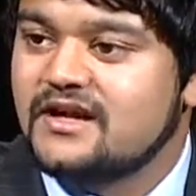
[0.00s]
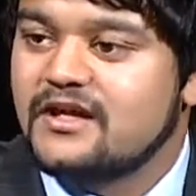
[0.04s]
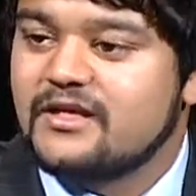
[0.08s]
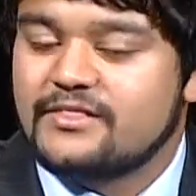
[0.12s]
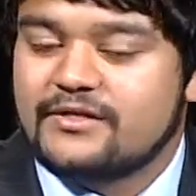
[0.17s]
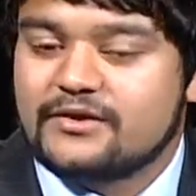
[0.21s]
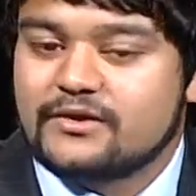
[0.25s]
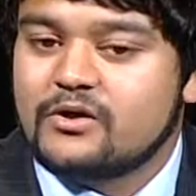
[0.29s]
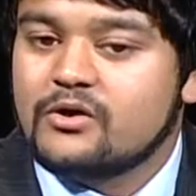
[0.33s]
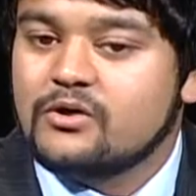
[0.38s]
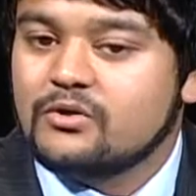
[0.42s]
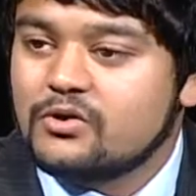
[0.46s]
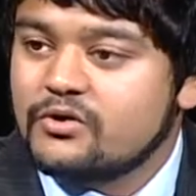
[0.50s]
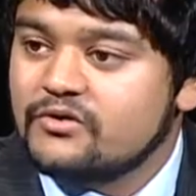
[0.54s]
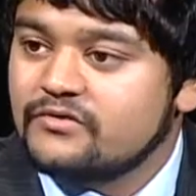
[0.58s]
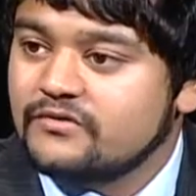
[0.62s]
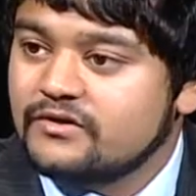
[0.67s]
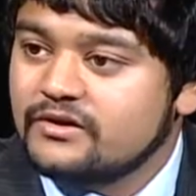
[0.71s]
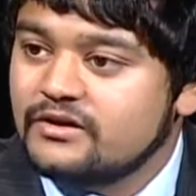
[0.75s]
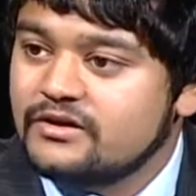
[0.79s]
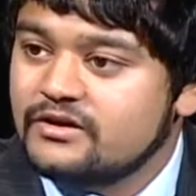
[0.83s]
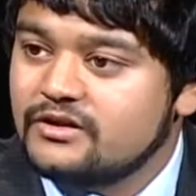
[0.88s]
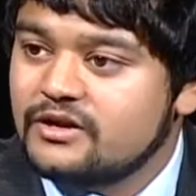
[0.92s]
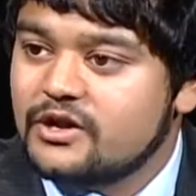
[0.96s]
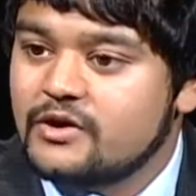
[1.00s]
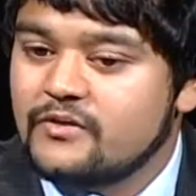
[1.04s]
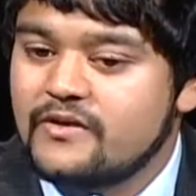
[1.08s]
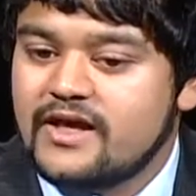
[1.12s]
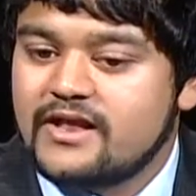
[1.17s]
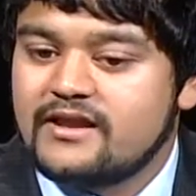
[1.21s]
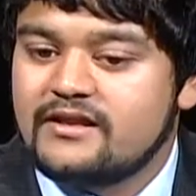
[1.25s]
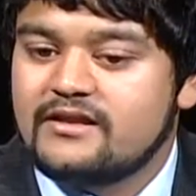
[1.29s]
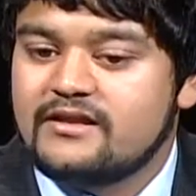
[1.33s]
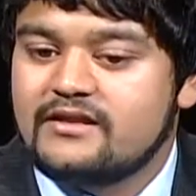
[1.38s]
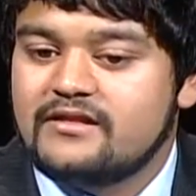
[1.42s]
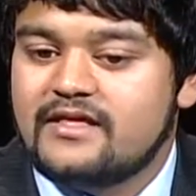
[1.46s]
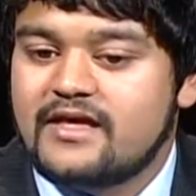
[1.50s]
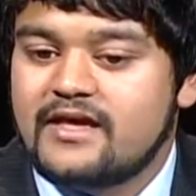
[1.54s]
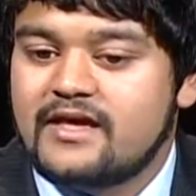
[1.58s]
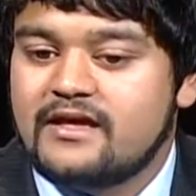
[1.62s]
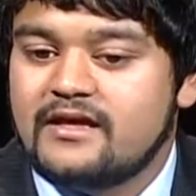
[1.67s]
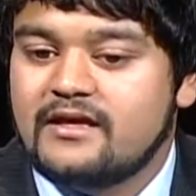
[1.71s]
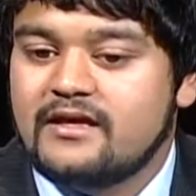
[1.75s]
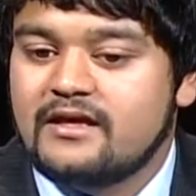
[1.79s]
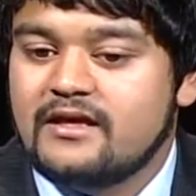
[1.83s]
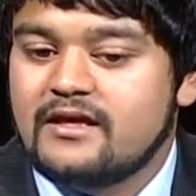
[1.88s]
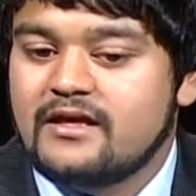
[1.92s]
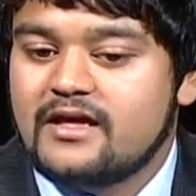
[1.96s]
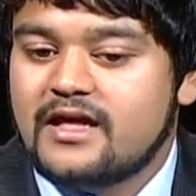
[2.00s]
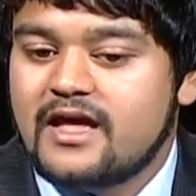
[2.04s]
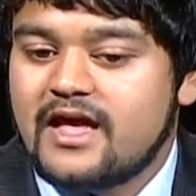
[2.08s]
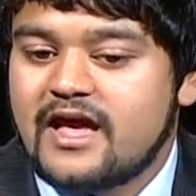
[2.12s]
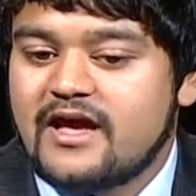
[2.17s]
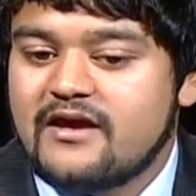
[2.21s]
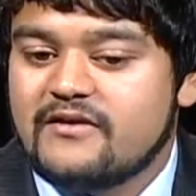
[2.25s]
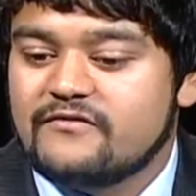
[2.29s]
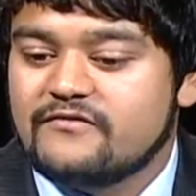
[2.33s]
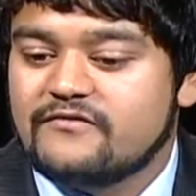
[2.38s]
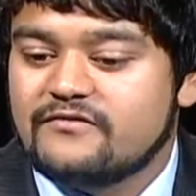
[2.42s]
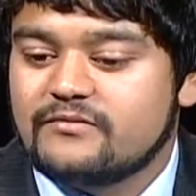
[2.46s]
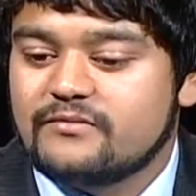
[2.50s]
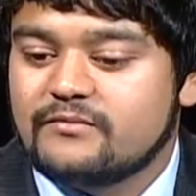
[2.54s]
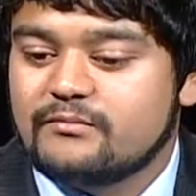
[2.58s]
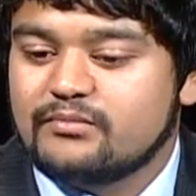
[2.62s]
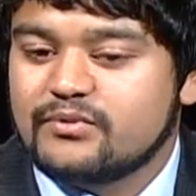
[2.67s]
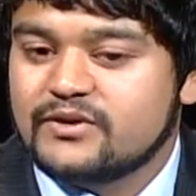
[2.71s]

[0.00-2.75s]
They're all over, you know, and they have